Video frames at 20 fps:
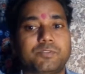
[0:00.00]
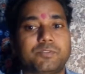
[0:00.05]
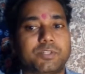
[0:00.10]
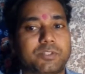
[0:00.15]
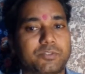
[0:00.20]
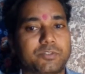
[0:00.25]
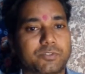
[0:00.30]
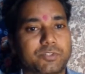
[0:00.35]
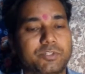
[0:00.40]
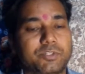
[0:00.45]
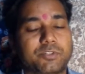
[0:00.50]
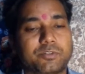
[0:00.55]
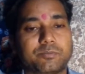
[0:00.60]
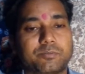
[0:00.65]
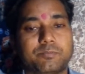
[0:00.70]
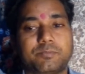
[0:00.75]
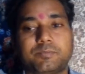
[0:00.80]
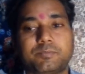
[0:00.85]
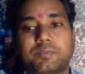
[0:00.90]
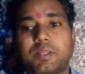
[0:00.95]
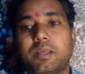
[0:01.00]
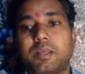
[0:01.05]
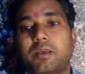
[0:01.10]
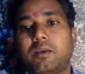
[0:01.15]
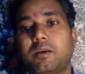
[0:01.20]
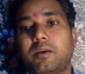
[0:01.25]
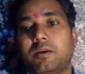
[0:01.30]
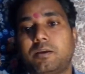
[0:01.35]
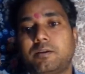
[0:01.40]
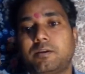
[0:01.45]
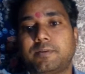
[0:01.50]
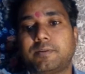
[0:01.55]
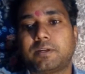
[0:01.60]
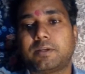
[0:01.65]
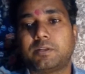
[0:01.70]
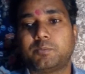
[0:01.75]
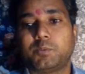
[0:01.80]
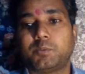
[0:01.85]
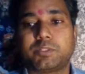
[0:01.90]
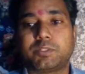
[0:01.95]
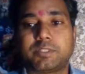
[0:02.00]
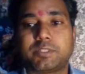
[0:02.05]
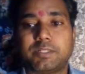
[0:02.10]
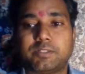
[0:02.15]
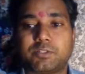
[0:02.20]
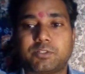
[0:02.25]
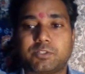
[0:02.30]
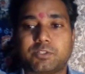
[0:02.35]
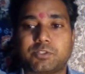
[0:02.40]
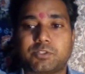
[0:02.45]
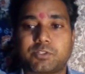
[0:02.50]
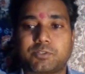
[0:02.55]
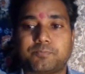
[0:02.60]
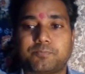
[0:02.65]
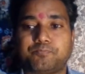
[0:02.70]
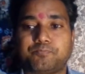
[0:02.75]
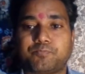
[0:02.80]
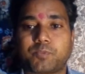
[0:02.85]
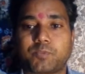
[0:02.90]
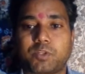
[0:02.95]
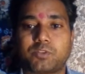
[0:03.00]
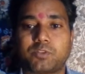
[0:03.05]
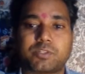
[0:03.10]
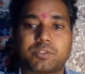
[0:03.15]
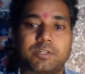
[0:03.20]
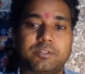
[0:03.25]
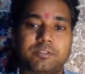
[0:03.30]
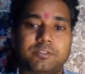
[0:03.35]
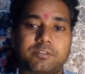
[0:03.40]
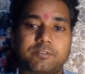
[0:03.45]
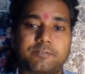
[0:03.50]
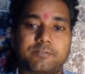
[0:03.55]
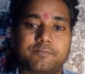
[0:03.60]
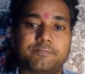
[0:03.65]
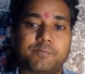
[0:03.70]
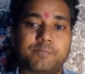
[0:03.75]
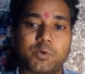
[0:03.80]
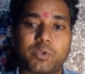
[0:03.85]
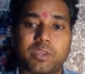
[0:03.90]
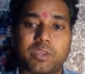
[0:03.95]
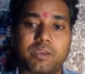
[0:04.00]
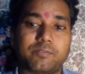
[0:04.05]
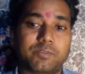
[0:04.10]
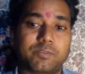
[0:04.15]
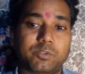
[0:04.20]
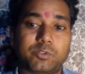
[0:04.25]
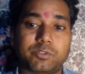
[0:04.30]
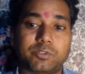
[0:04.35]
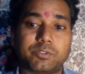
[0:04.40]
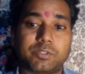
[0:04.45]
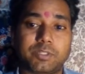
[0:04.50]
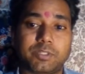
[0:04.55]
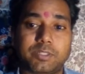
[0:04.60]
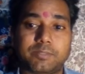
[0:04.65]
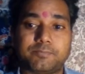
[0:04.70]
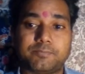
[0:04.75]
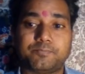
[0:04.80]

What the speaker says: gender system, available tenses, size of vocabulary,